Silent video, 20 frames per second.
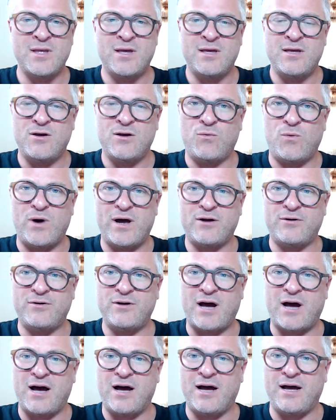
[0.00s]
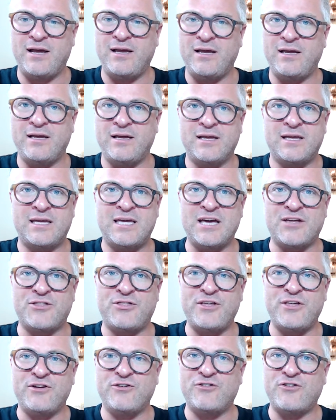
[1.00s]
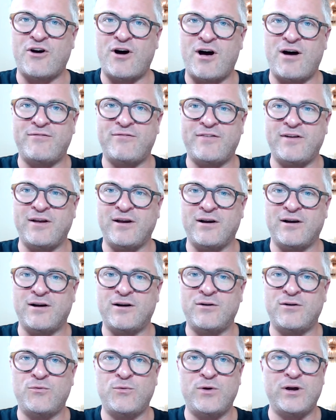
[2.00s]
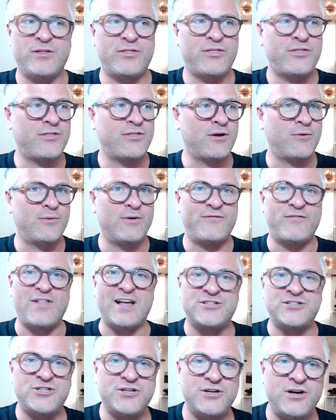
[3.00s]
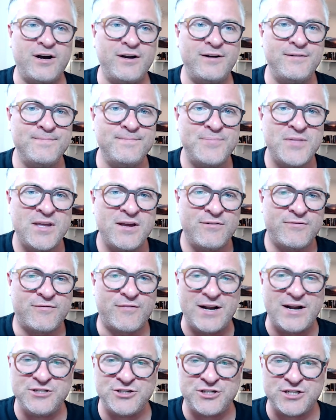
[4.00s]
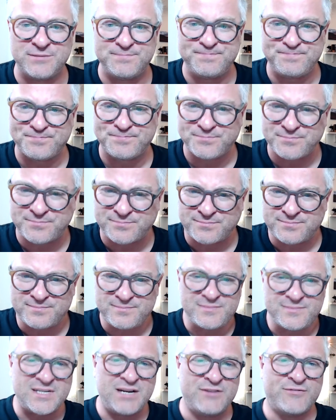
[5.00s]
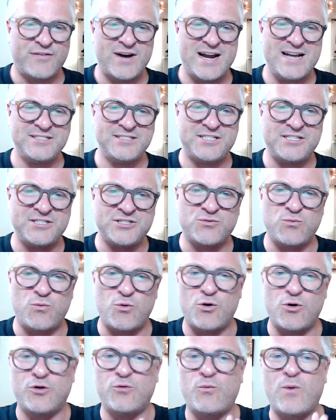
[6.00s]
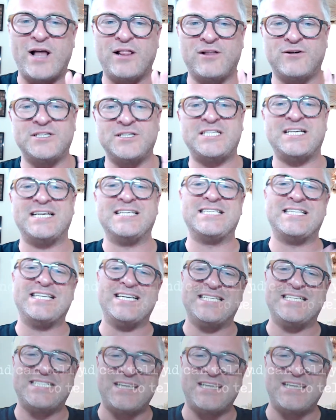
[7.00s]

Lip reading: Why don't I kick things off here with a reflection on friendship. Francis Ward Weller says this: a